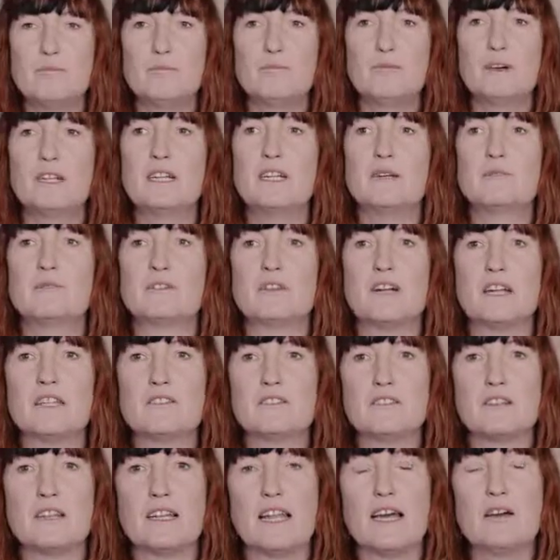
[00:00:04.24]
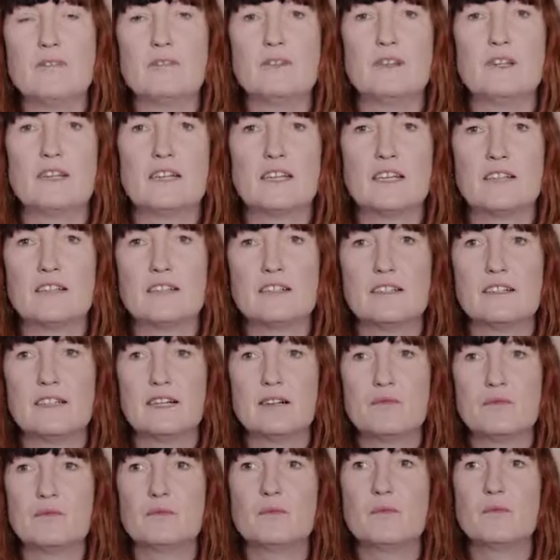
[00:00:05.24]
my name's Rachael Lafferty
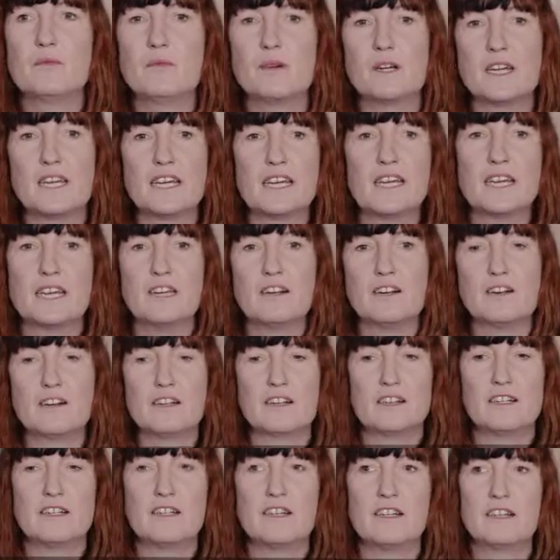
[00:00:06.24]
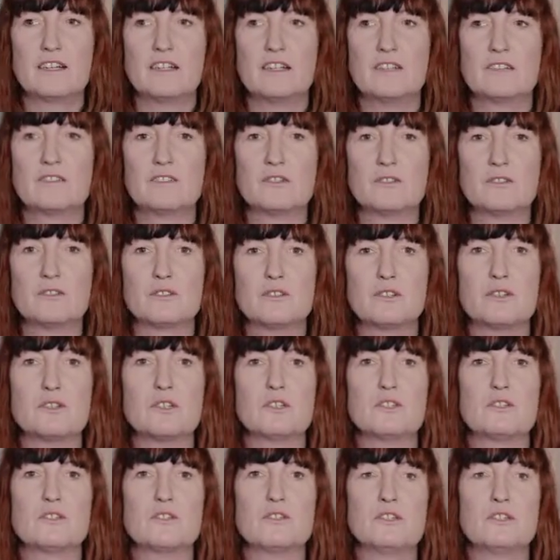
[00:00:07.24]
and we're here at
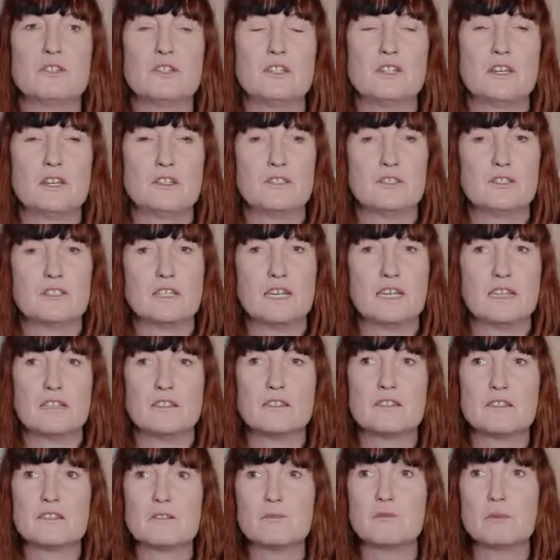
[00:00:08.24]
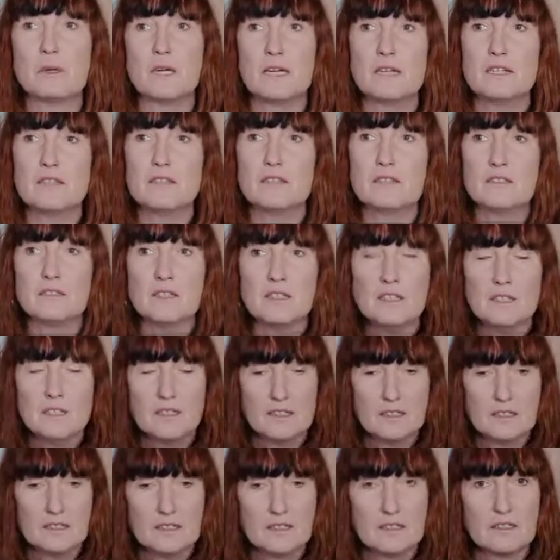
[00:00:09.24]
Tortuga Studios down in St Peters.
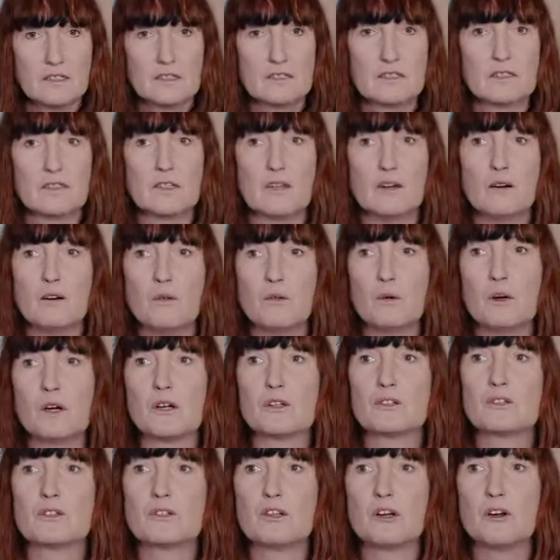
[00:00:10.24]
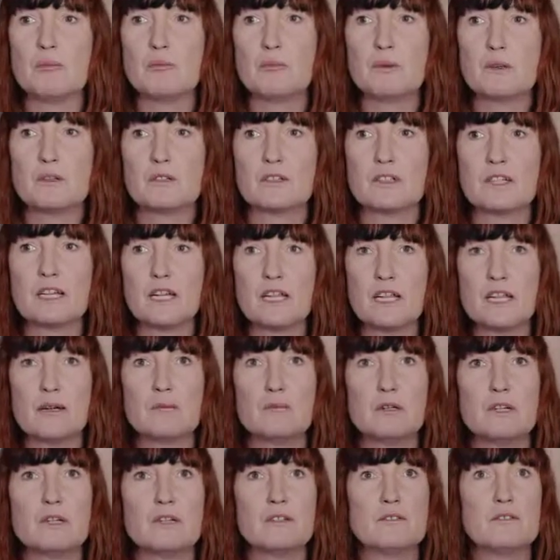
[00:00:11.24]
It's a workshop and
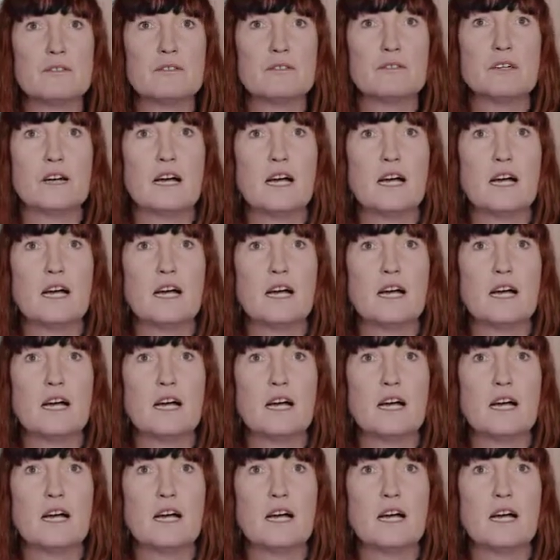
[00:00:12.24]
collaborative